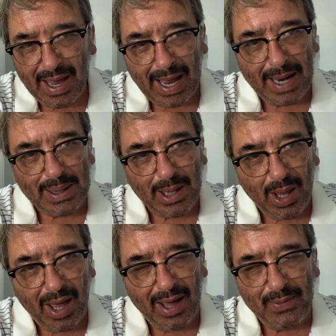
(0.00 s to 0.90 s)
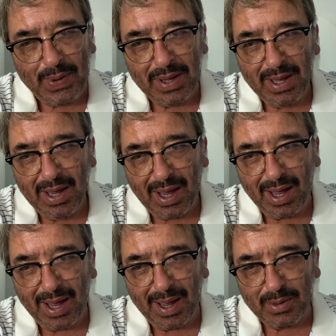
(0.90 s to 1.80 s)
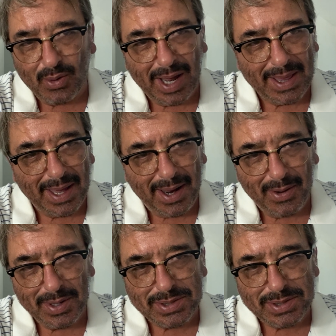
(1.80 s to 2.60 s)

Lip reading: I love Guadalajara